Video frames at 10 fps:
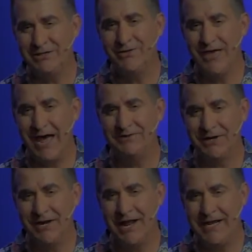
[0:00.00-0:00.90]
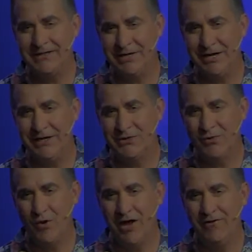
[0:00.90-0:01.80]
2018
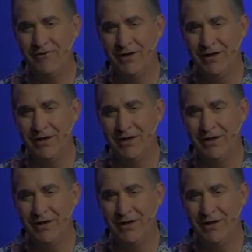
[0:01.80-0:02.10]
12